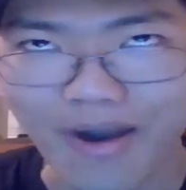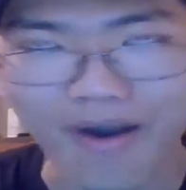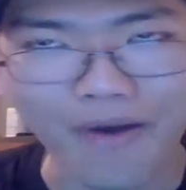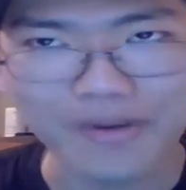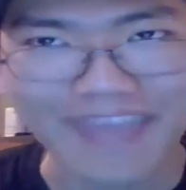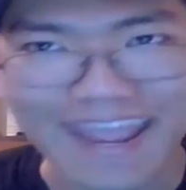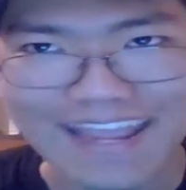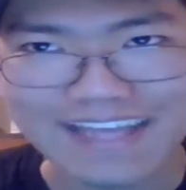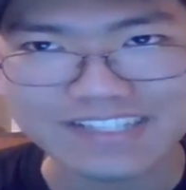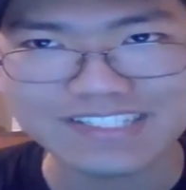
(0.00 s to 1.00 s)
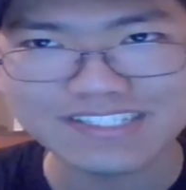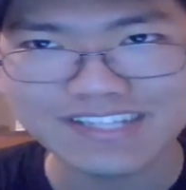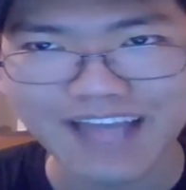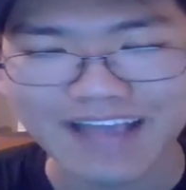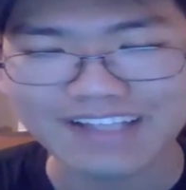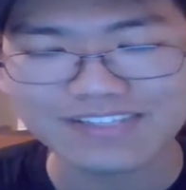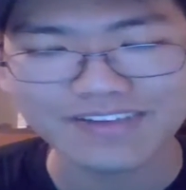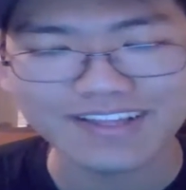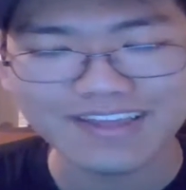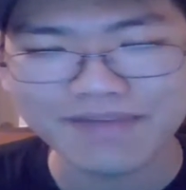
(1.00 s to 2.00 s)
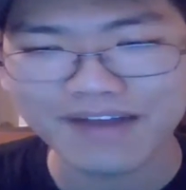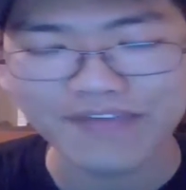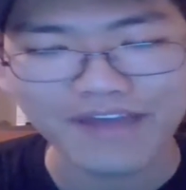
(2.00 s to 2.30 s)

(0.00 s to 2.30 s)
okay-ish. I guess for like the amount of